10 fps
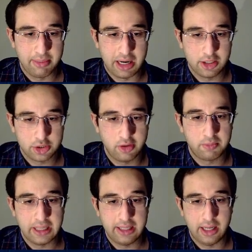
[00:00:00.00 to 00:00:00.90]
and I should have
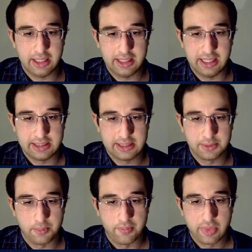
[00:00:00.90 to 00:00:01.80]
played like this.
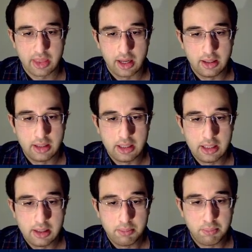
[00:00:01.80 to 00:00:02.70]

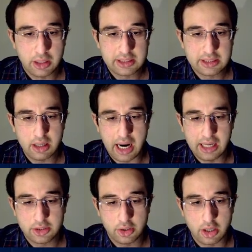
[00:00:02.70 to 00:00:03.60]
But here, I
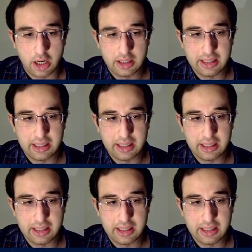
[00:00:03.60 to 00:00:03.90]
took on